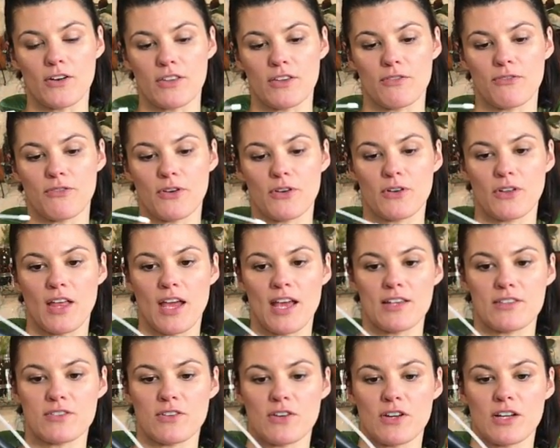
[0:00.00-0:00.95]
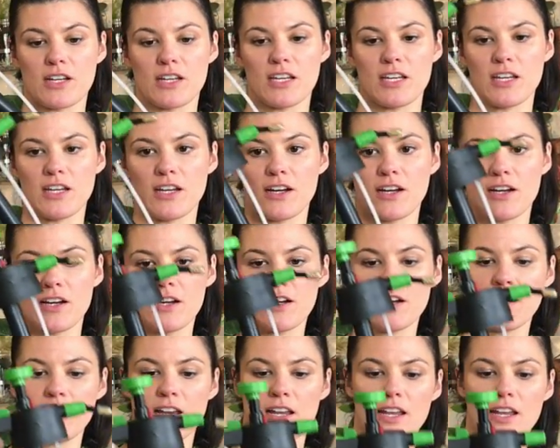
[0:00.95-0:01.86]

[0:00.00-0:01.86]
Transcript: and the fertilizer in here.